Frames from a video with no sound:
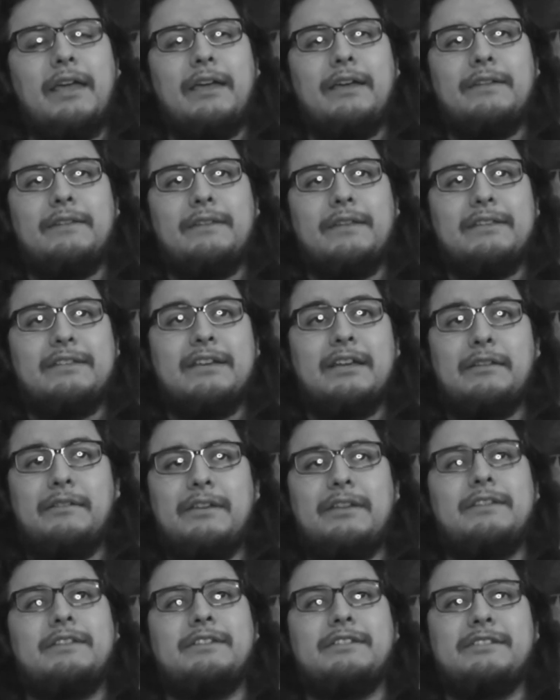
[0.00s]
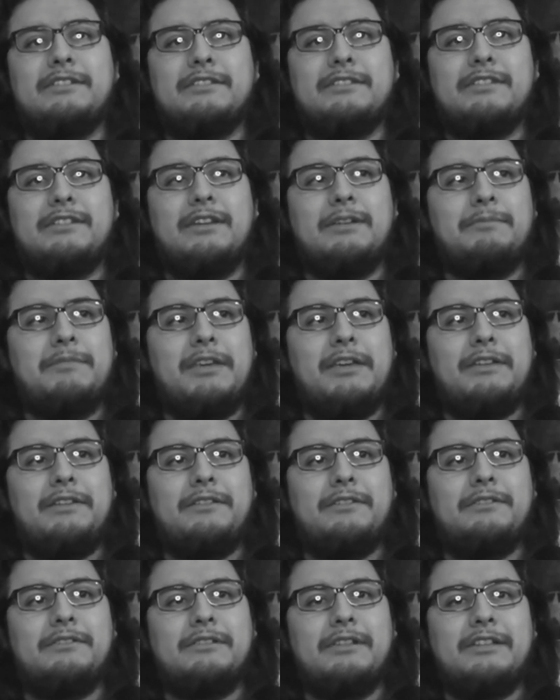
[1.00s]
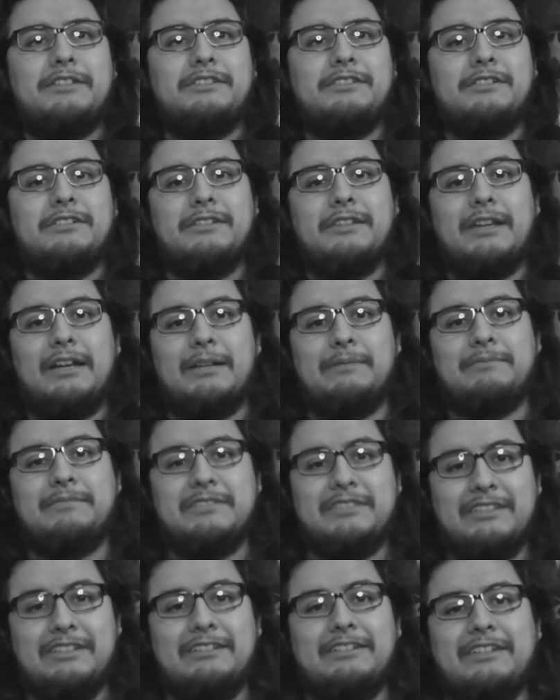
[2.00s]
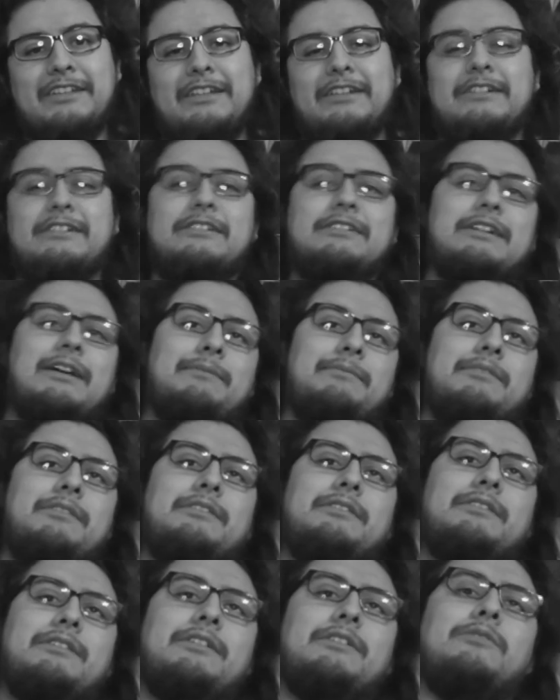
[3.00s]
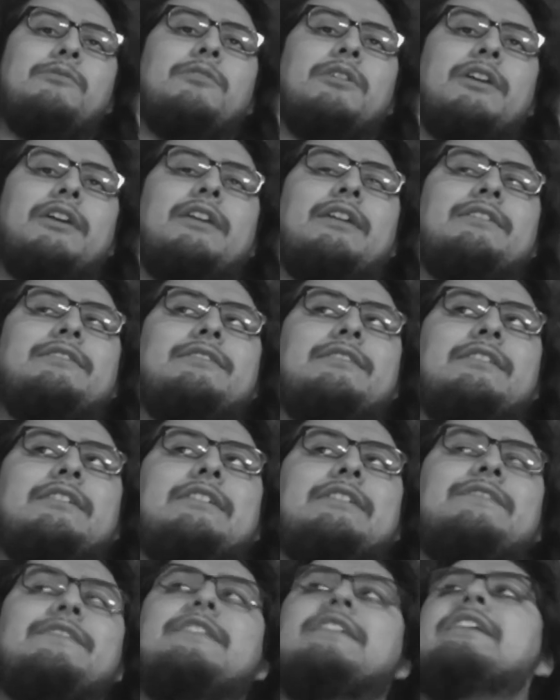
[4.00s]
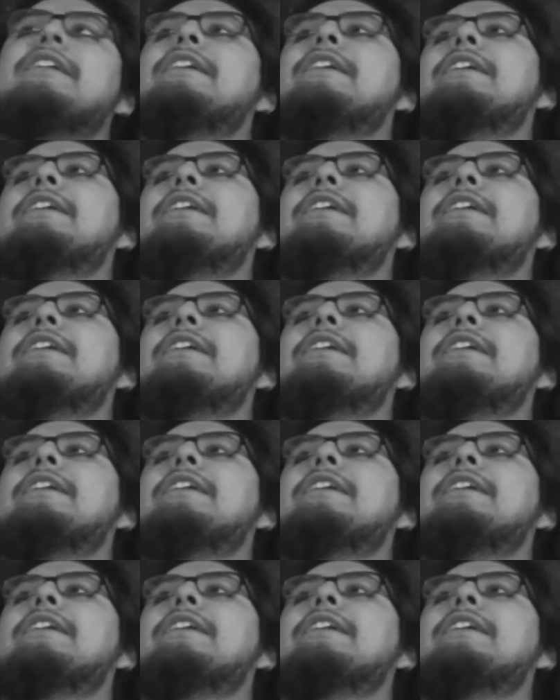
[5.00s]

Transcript: And that's kind of it. It's just an update to let you know that I'm still here. I'm still working on stuff.